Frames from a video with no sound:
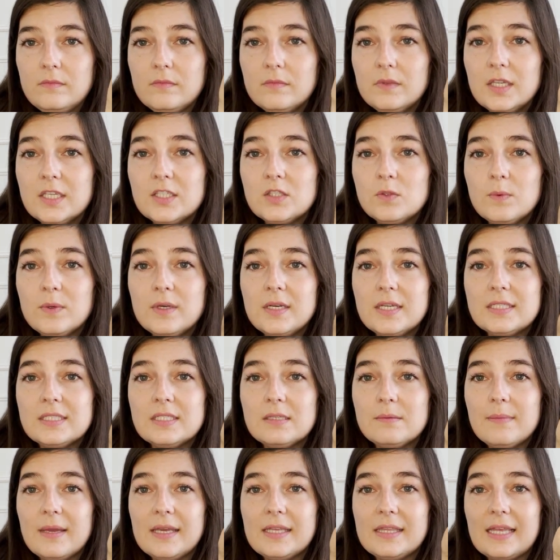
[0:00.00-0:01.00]
This one
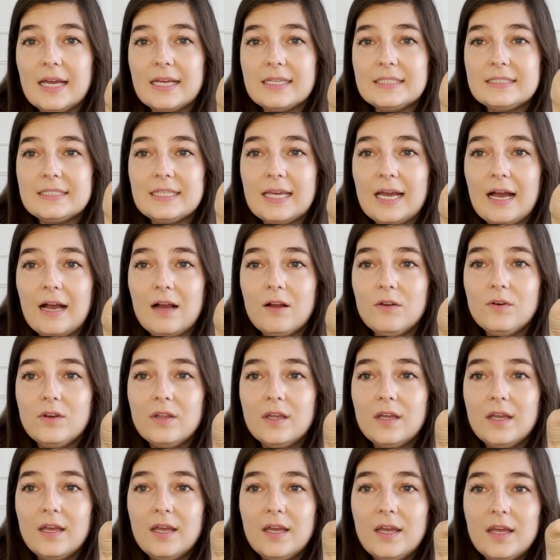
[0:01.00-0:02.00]
doesn't make that sound.
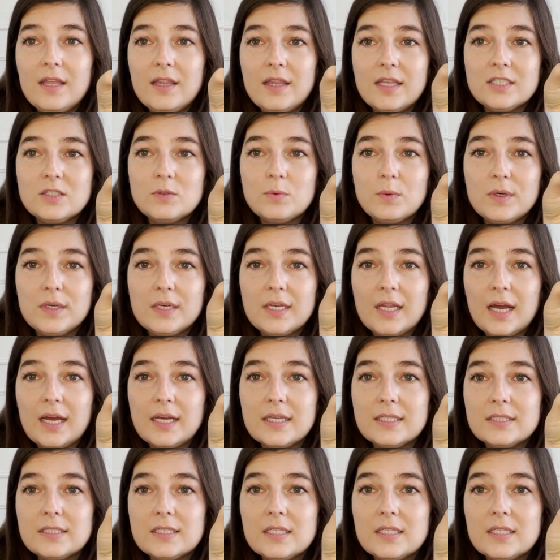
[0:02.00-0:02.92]
This one does.